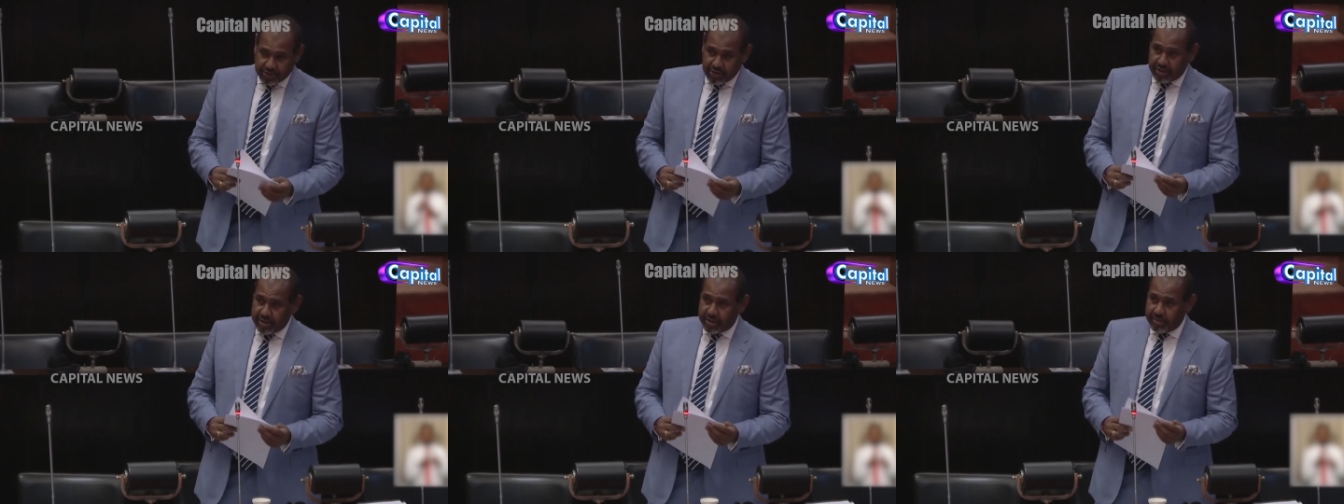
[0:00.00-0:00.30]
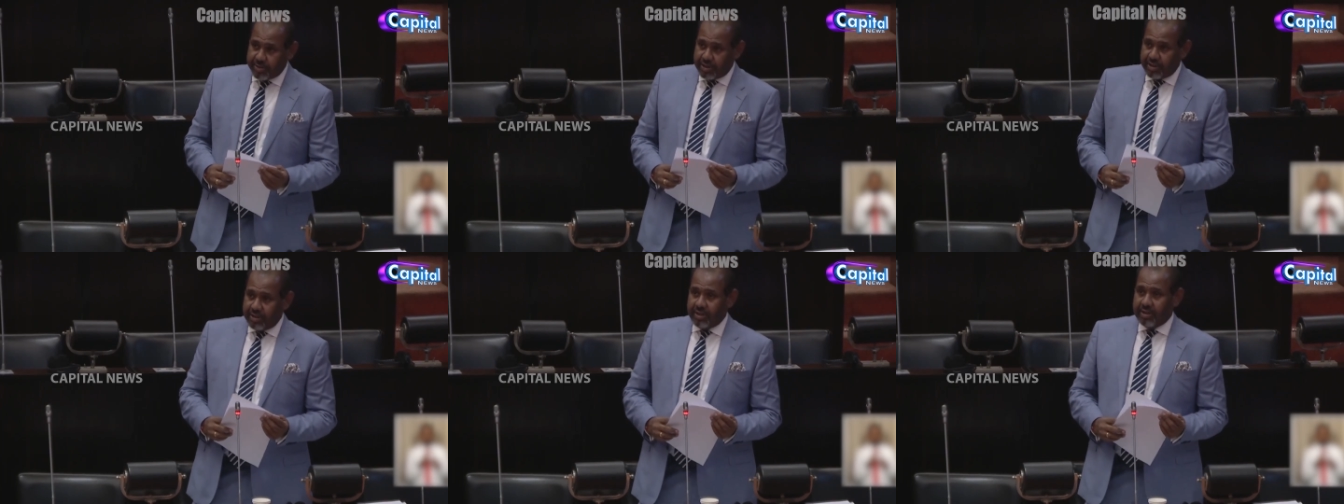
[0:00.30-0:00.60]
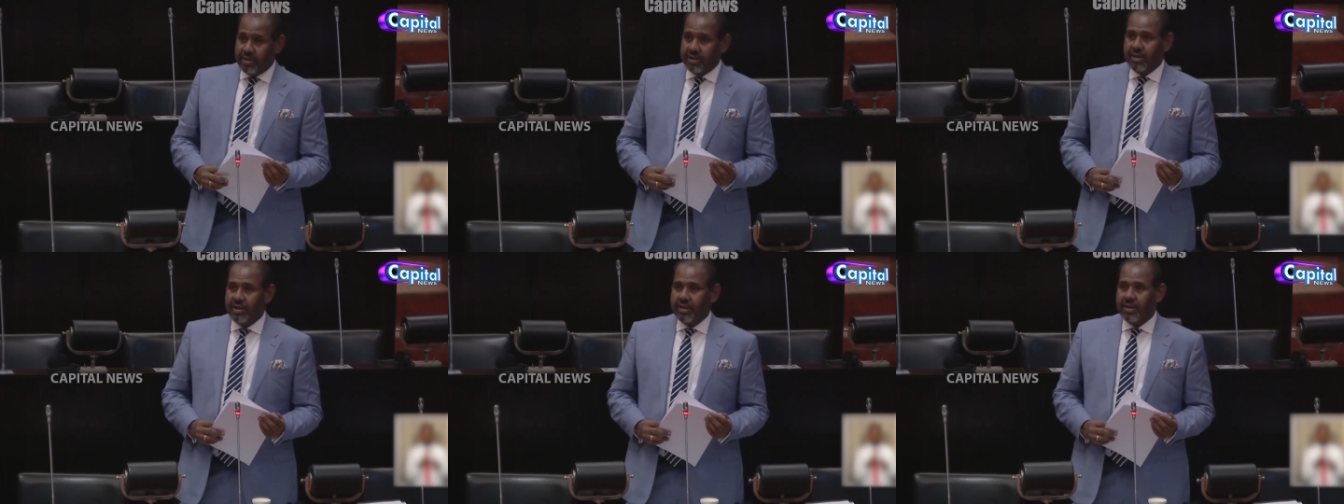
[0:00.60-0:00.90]

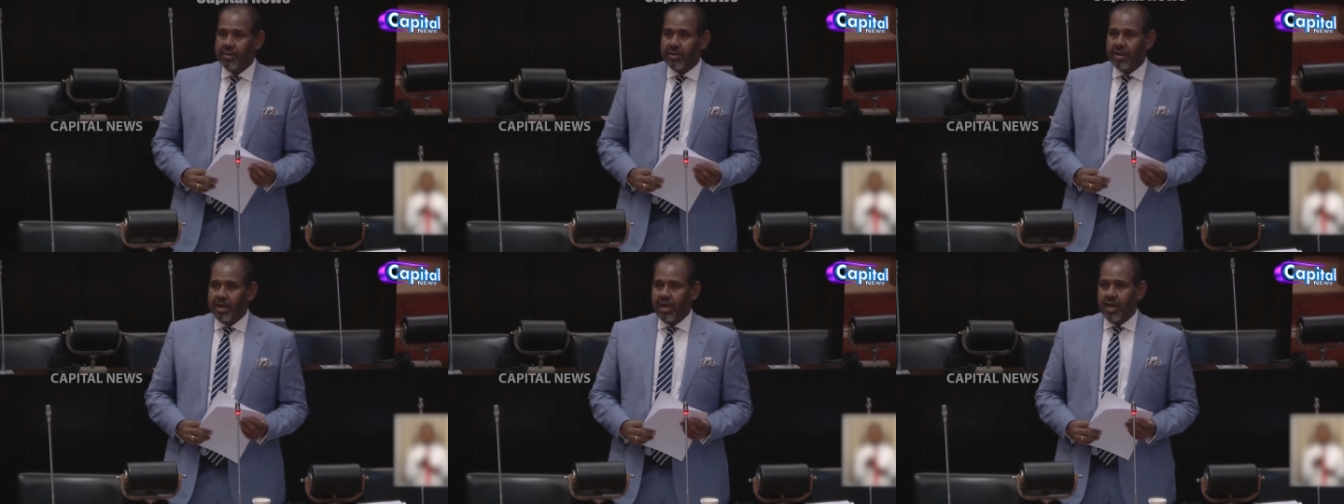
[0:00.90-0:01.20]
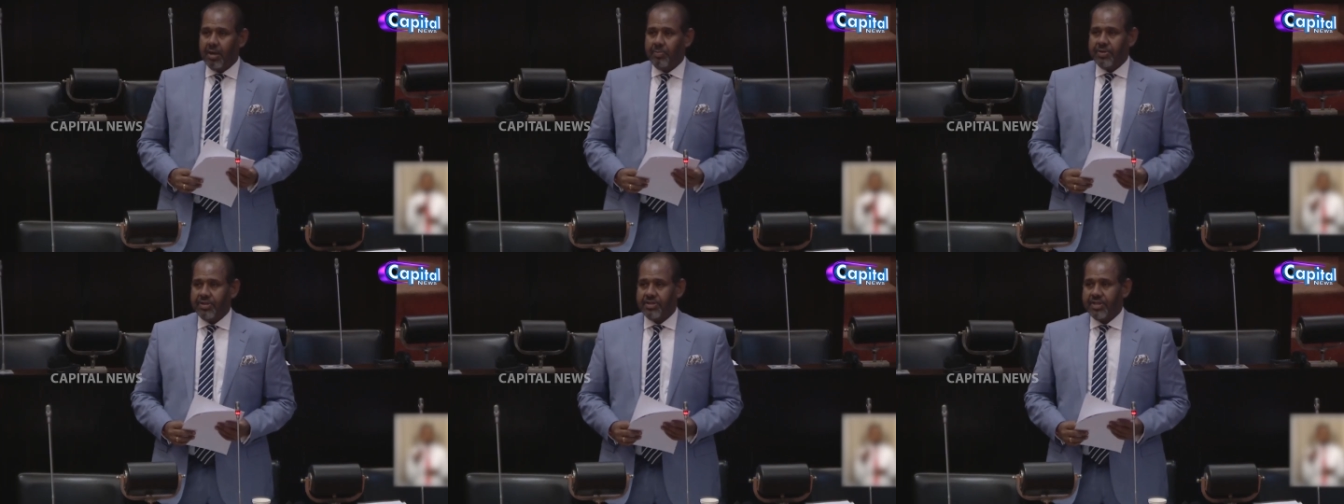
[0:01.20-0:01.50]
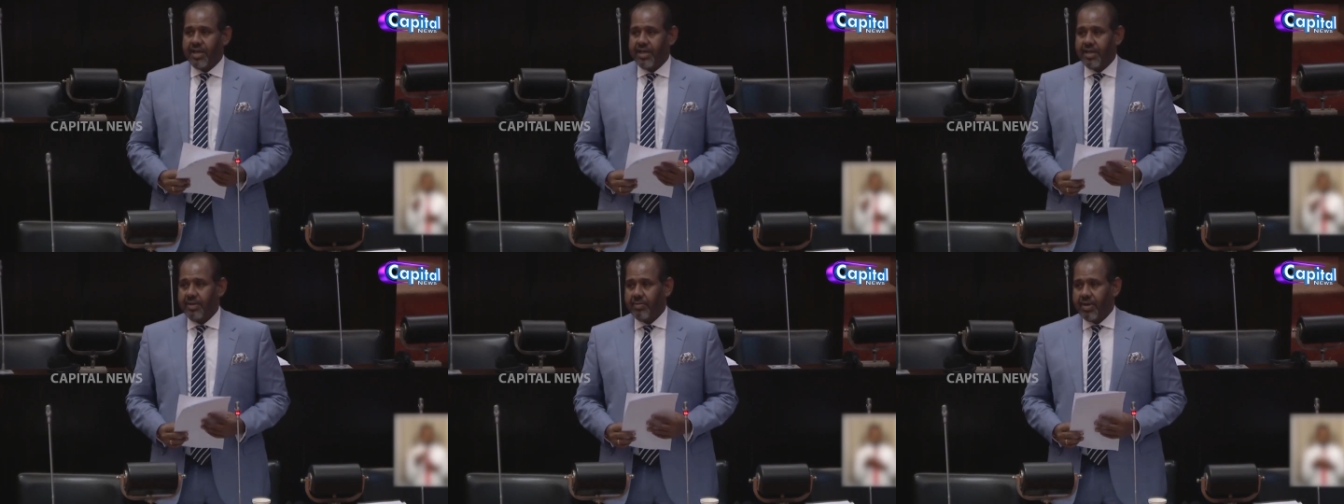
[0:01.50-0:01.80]
Honourable
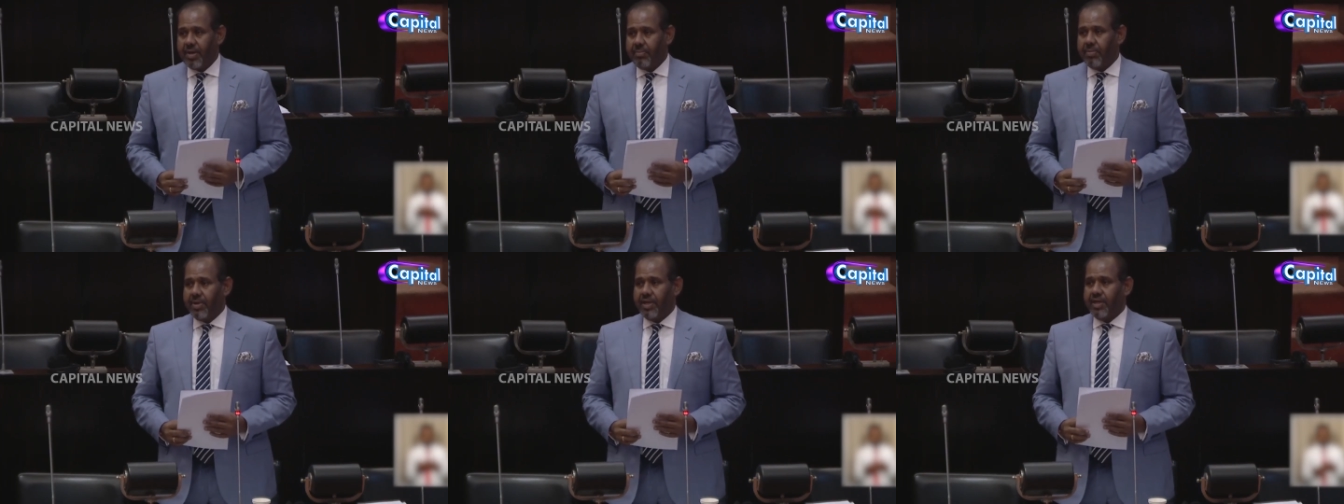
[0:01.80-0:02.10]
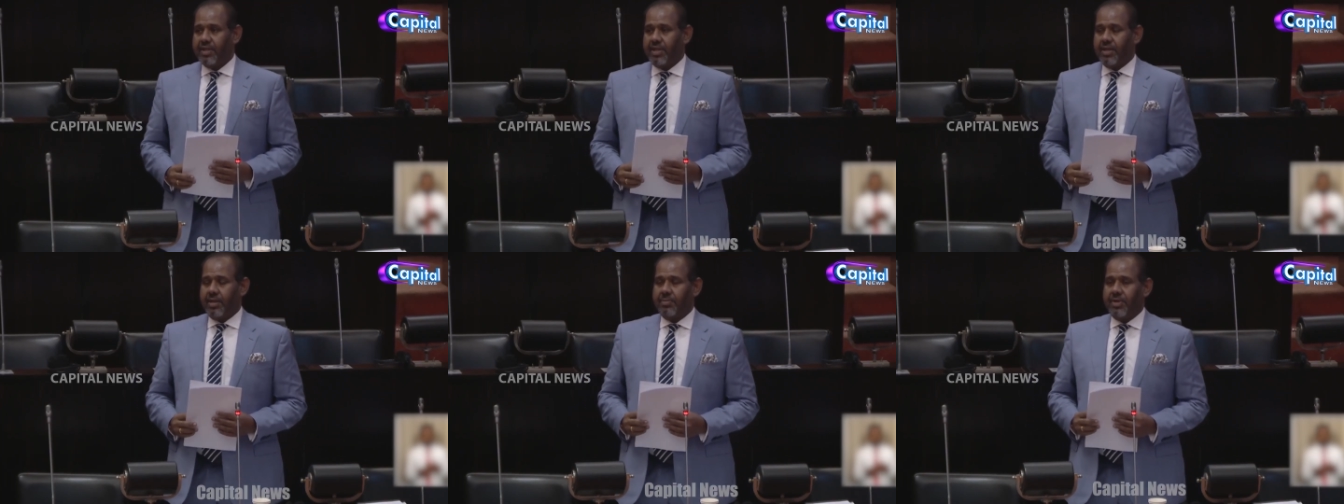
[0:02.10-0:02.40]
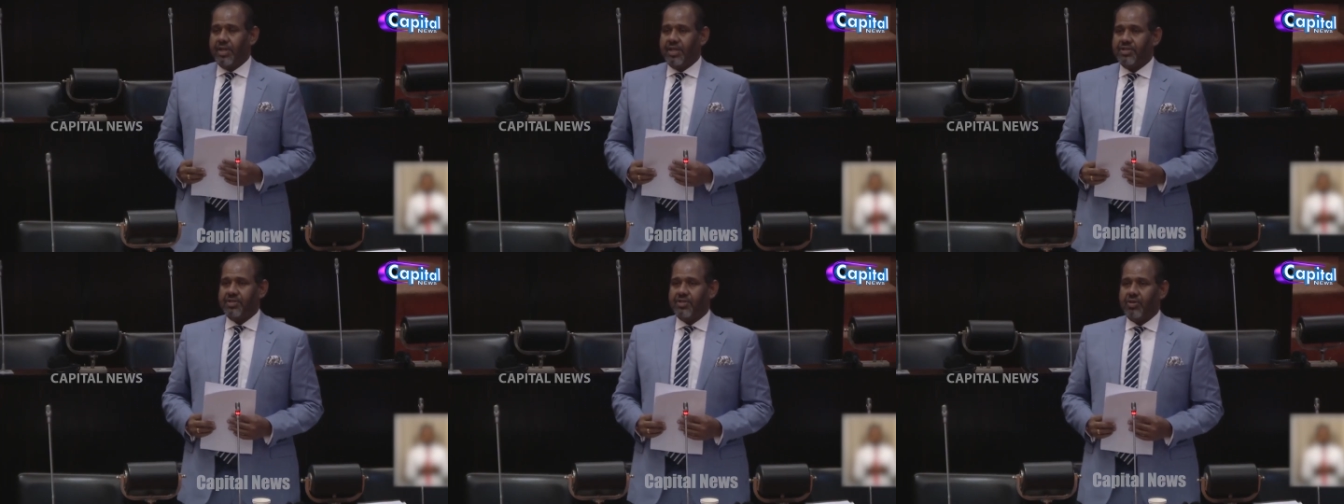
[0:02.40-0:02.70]
Presiding Member, the
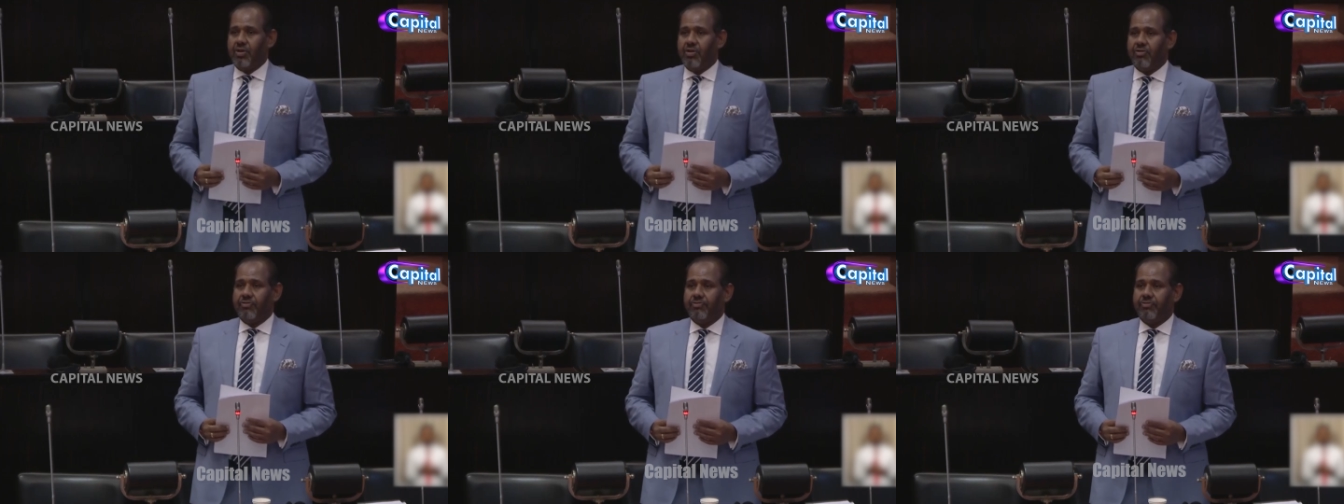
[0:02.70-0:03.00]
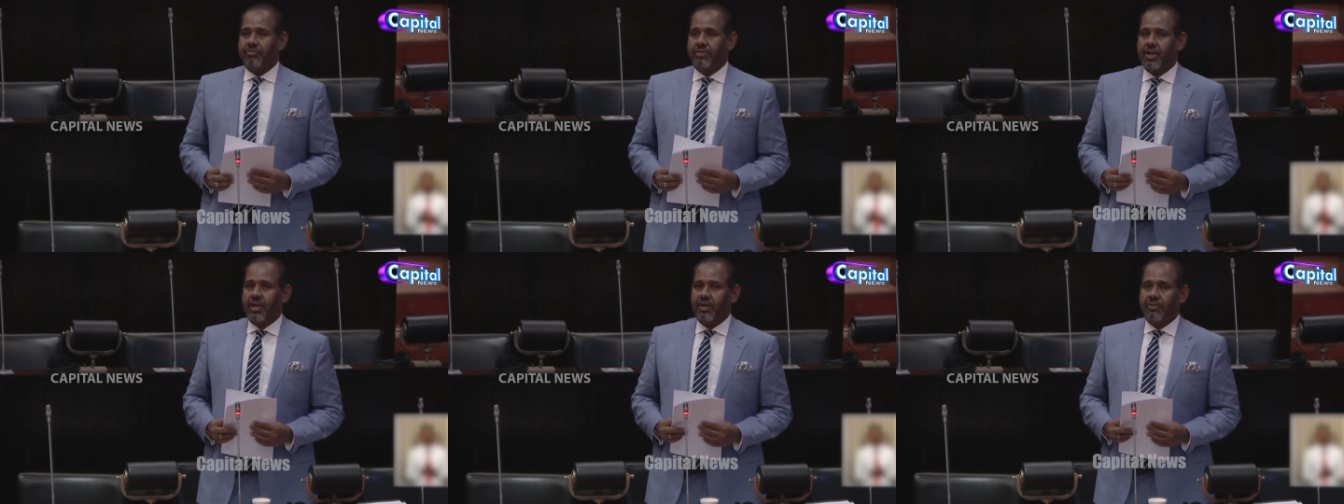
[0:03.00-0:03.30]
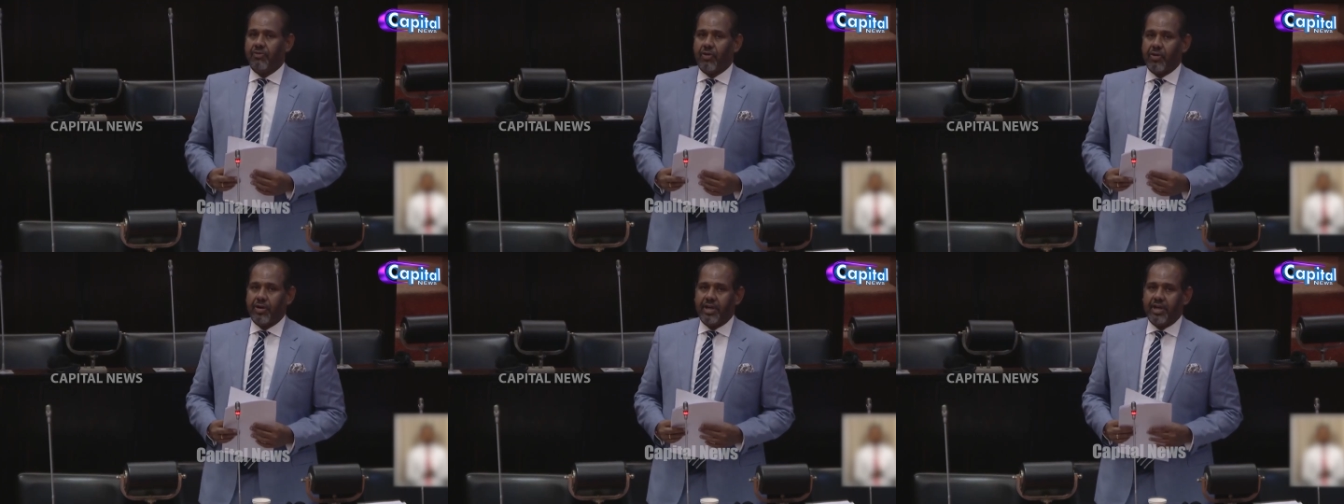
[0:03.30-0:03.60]
Ministry of
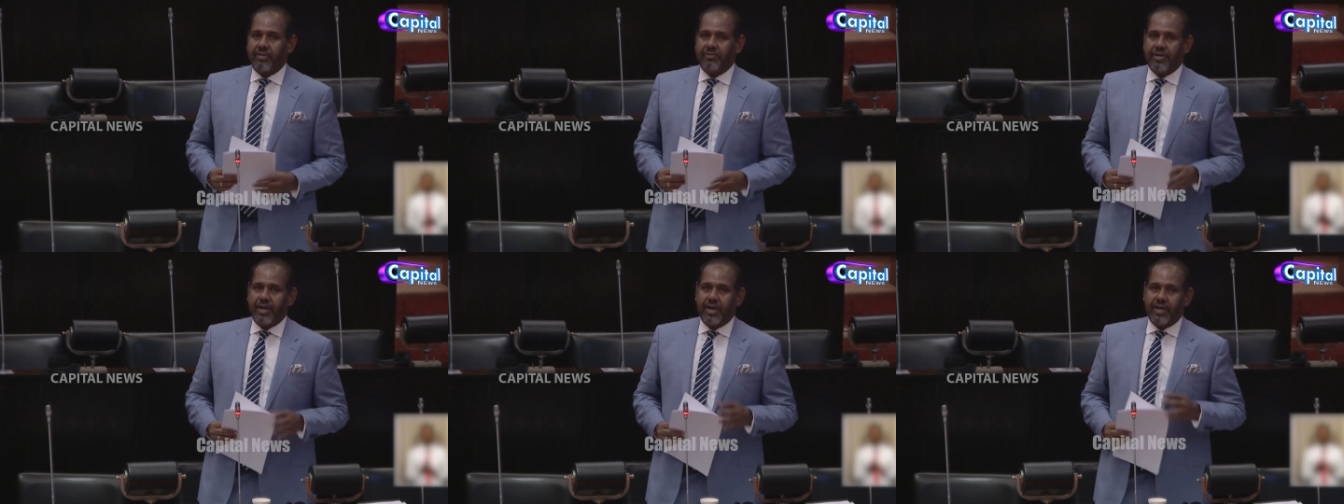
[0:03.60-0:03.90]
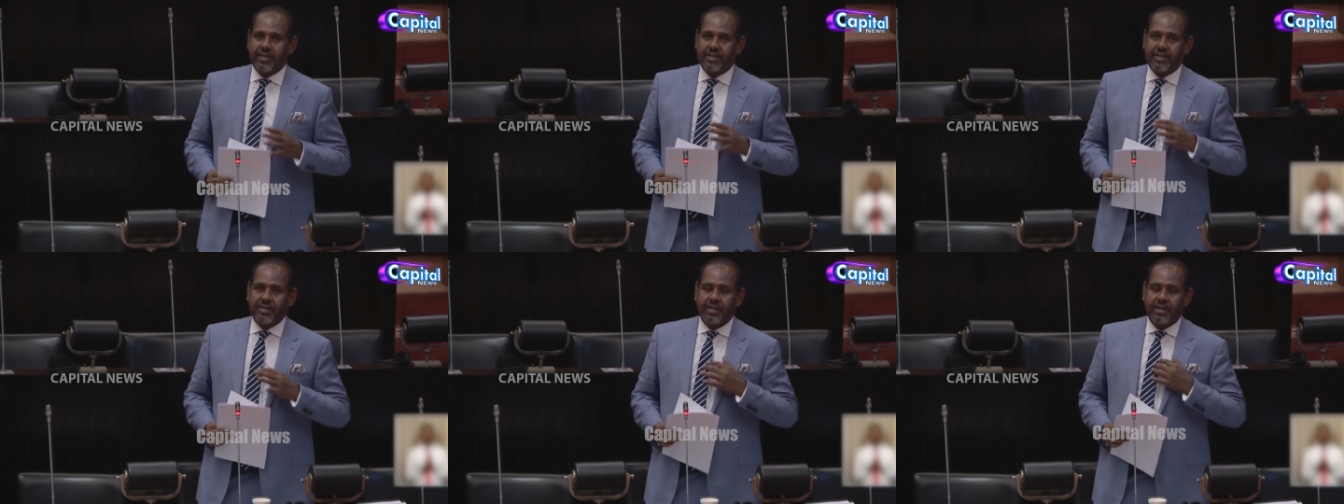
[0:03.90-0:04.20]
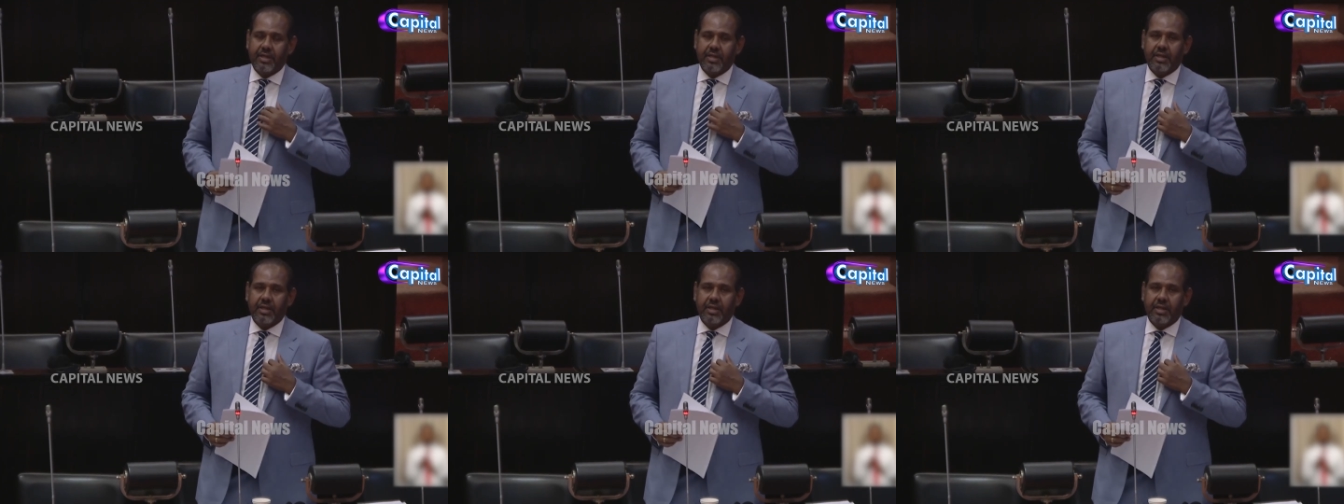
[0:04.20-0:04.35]
Foreign Affairs,